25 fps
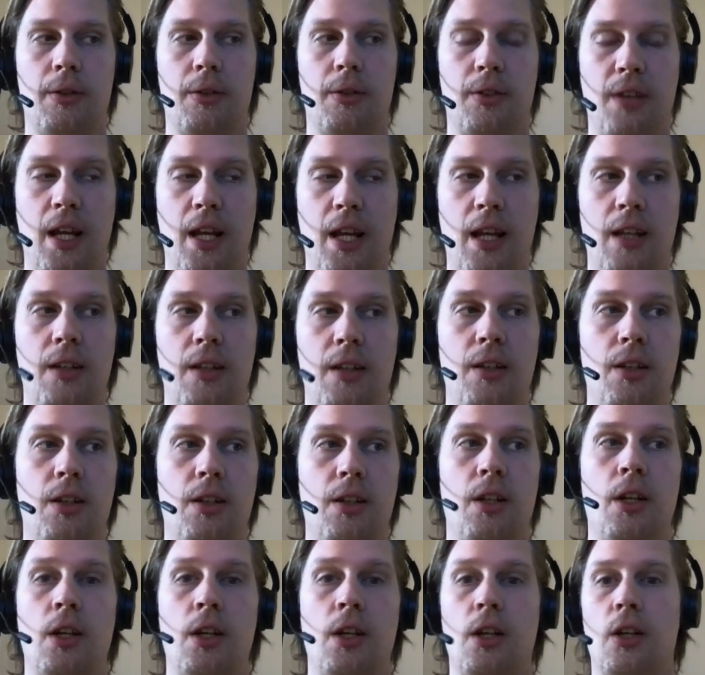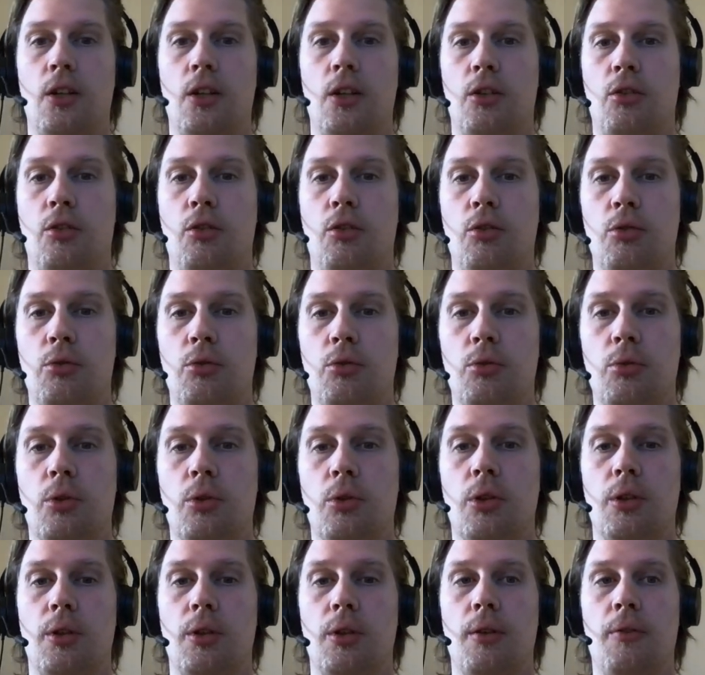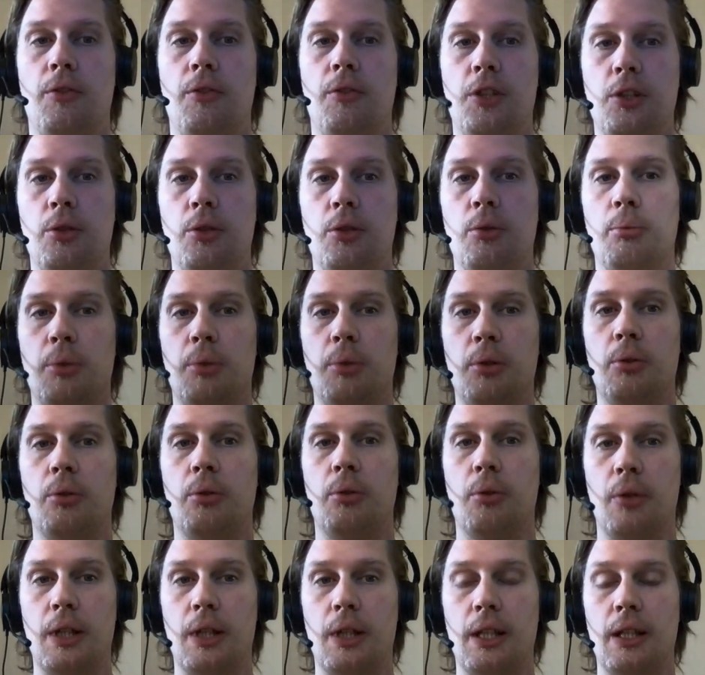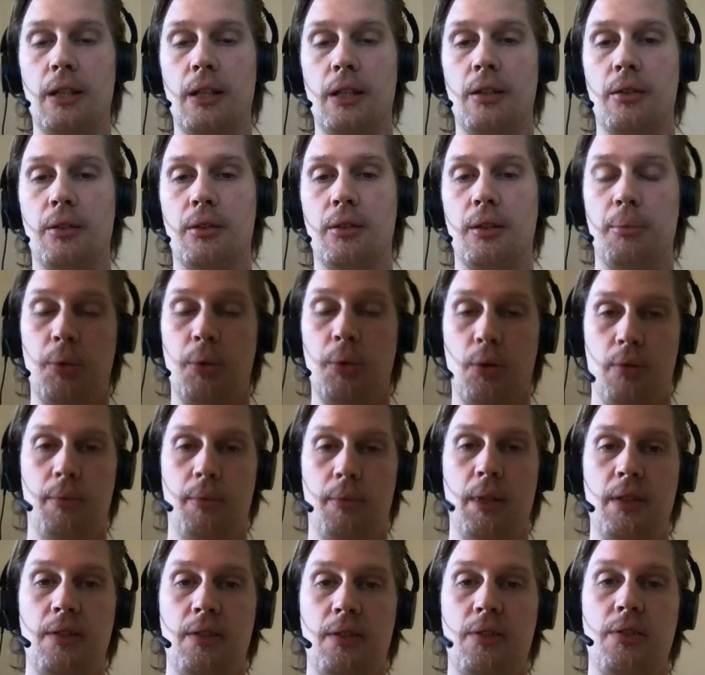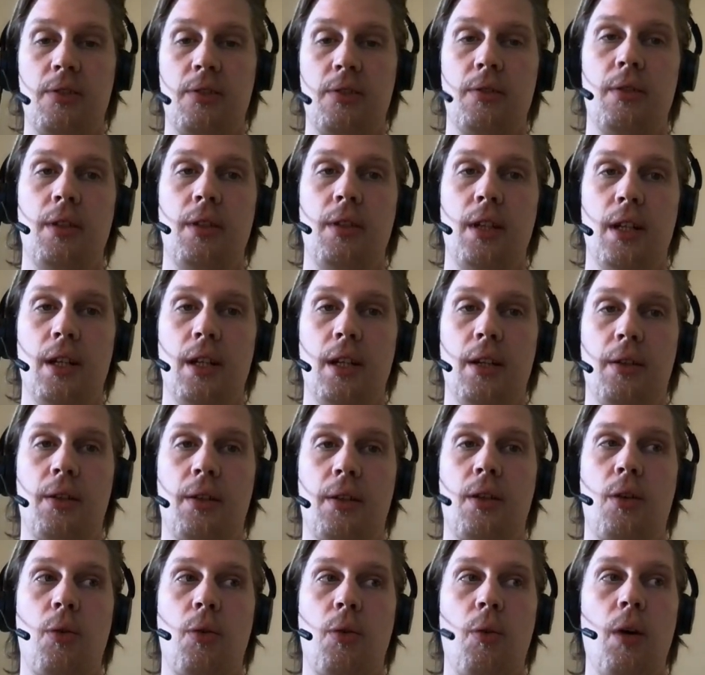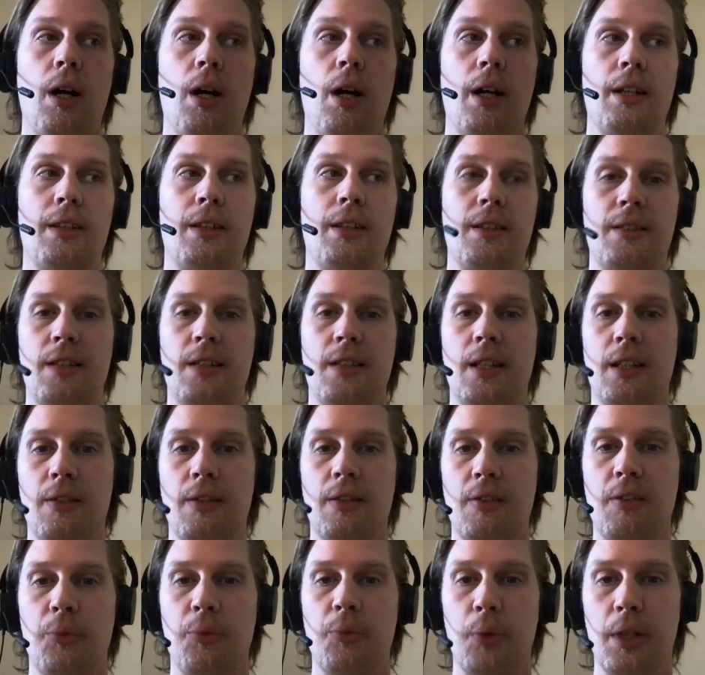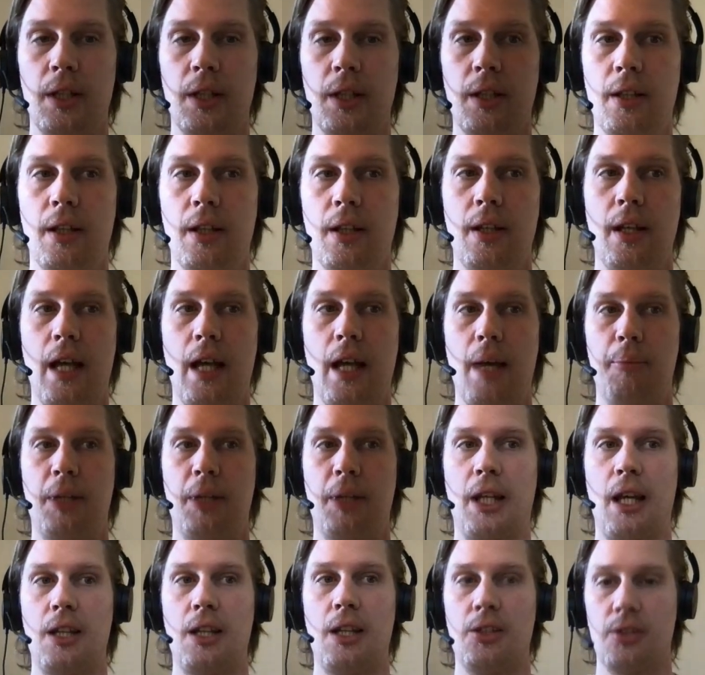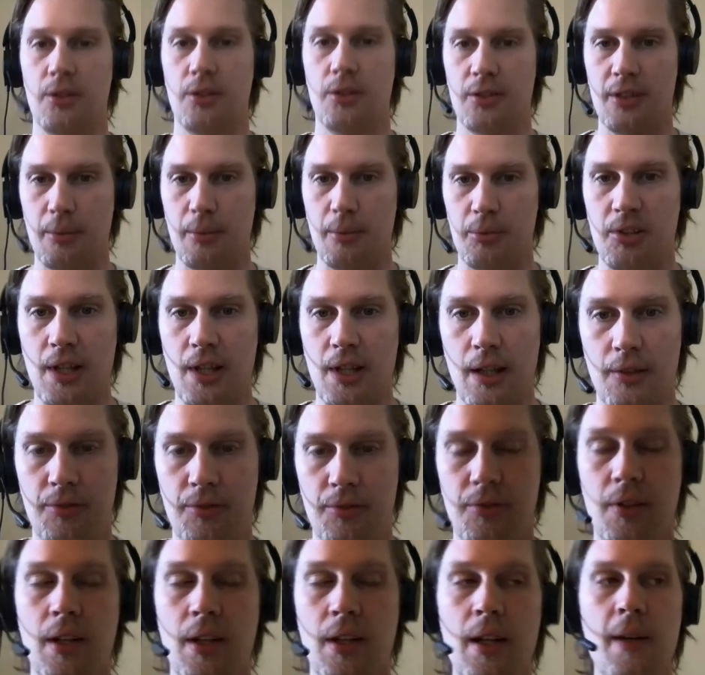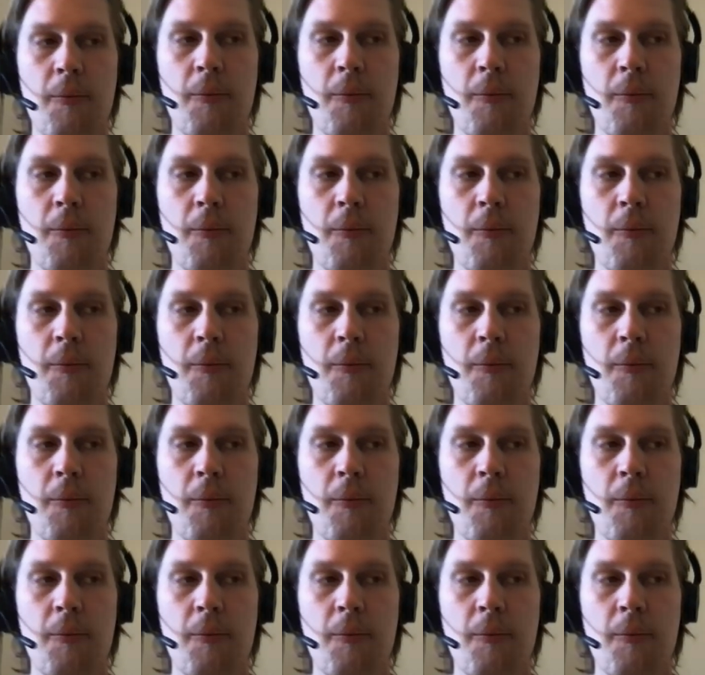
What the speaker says: tend to view blue-green deployments quite distinctively with applications themselves.